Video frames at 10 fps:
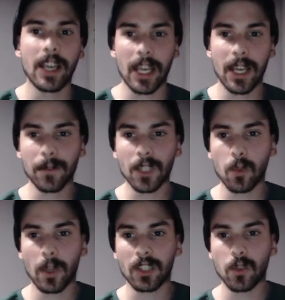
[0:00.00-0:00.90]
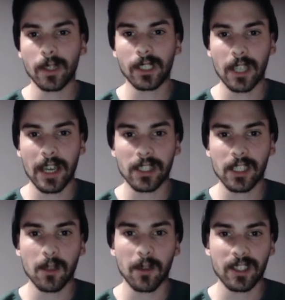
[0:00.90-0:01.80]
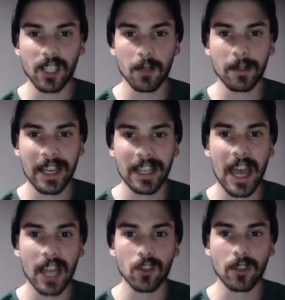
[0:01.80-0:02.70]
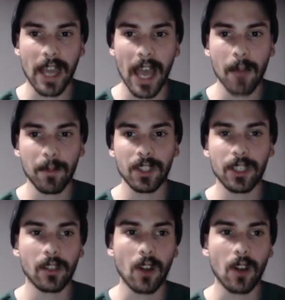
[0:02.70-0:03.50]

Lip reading: if the 2020 NCAA tournament had actually happened here.